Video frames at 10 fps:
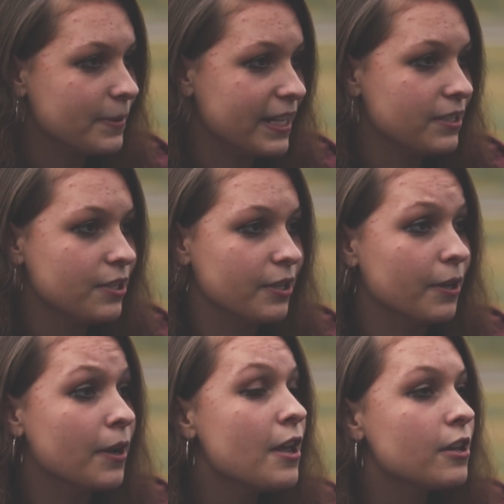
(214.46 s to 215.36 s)
me
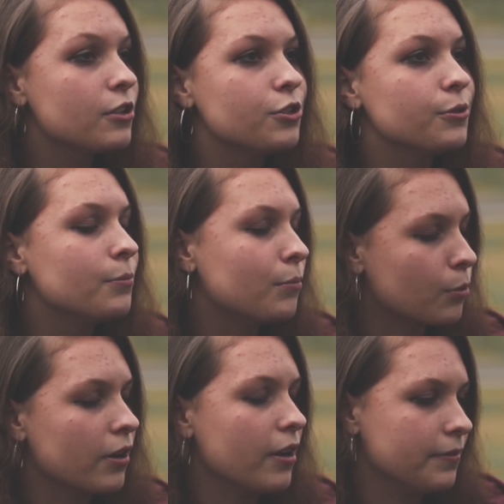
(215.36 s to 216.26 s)
to do
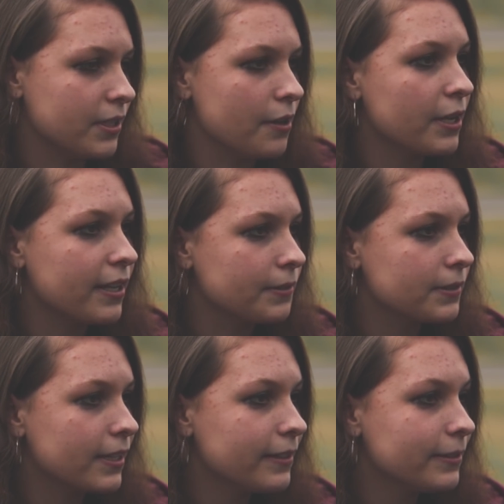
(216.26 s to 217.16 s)
more of sidewalk
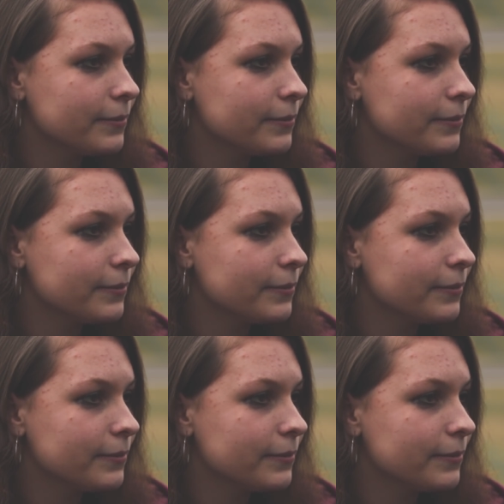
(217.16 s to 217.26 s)
counseling.